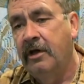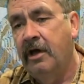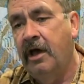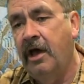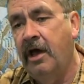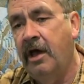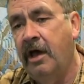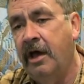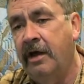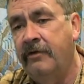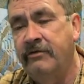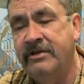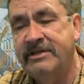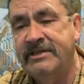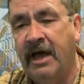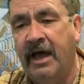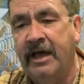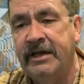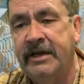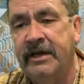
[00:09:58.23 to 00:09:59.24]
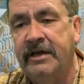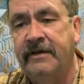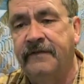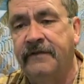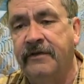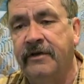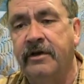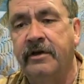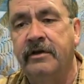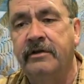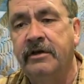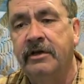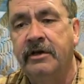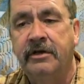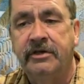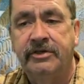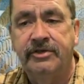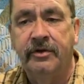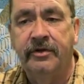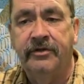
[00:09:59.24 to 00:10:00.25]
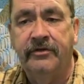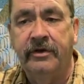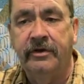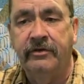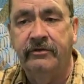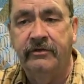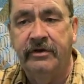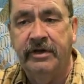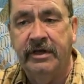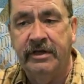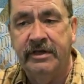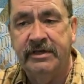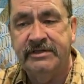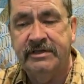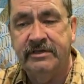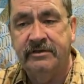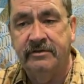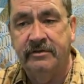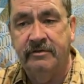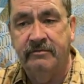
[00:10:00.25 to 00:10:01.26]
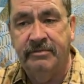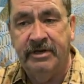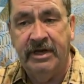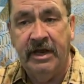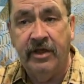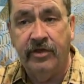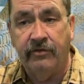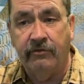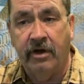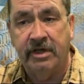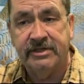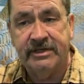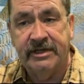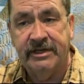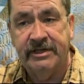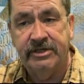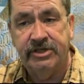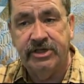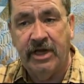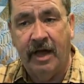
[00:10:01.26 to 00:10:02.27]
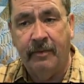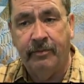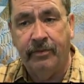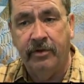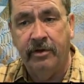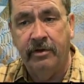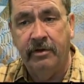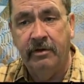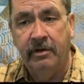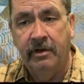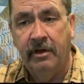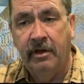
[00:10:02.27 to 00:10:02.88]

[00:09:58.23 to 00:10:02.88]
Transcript: and resided for 200 or 300 years beneath Rosslyn Chapel.